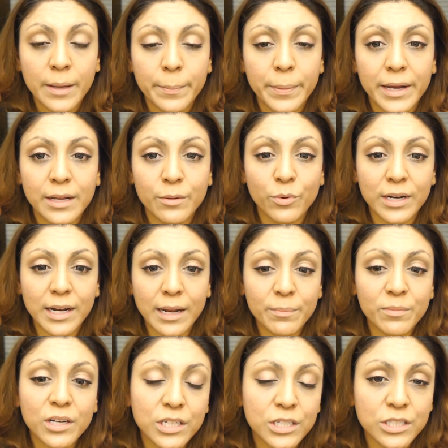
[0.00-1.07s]
But what
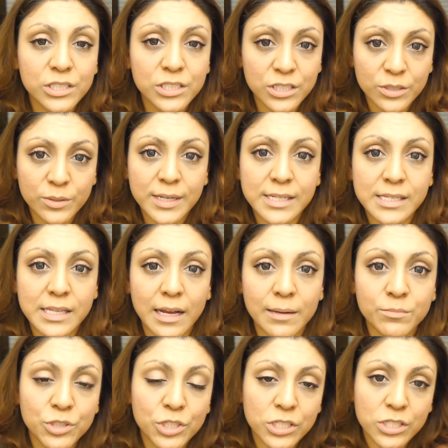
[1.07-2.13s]
I'm gonna do is
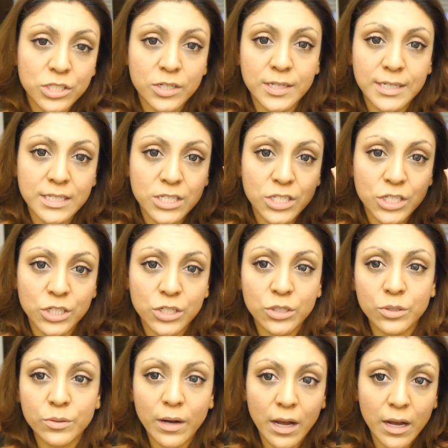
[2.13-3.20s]
I'm just going
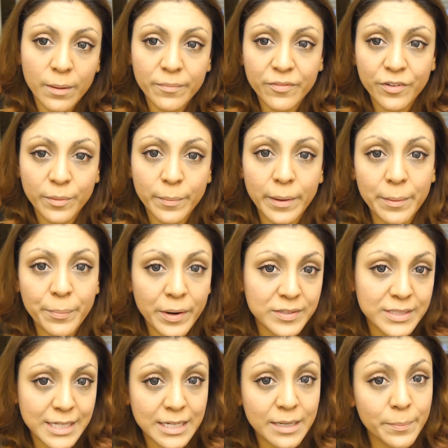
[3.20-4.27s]
to fill my
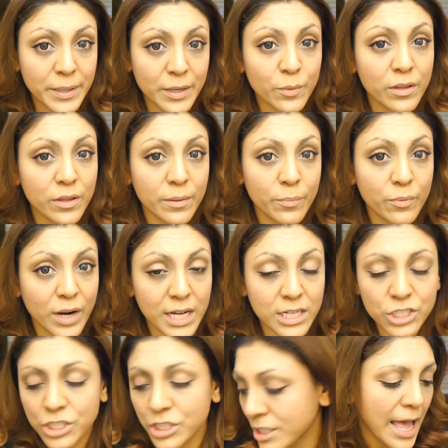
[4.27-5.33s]
brows in a bit with a
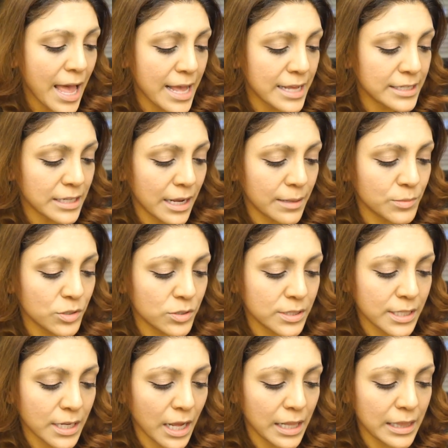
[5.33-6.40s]
brush, and I'm
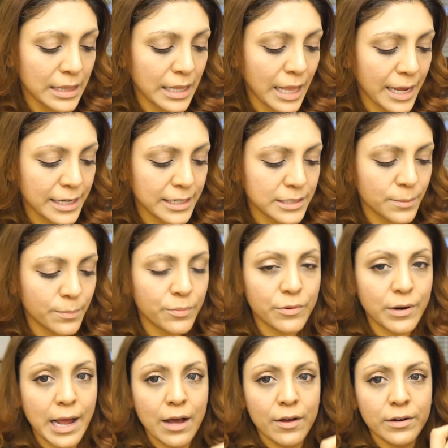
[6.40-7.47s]
using a light
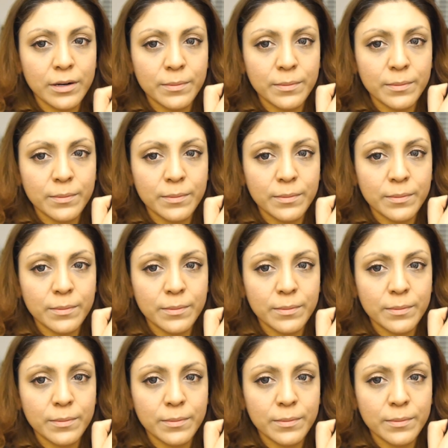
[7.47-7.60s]
brown.